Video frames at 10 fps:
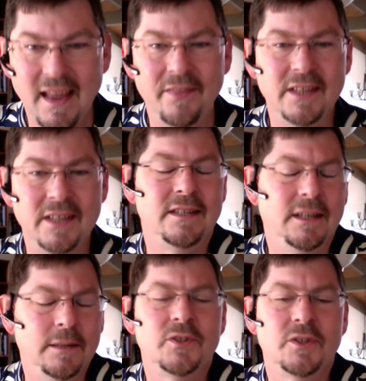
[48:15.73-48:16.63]
This
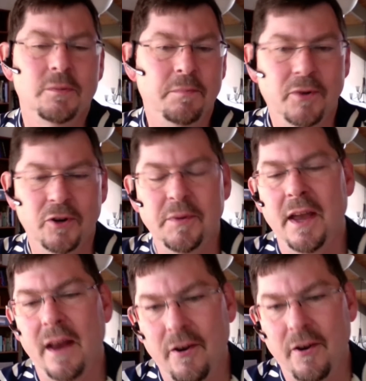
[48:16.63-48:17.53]
seems to
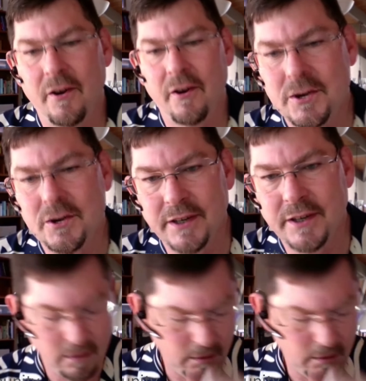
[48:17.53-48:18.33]
permeate our industry,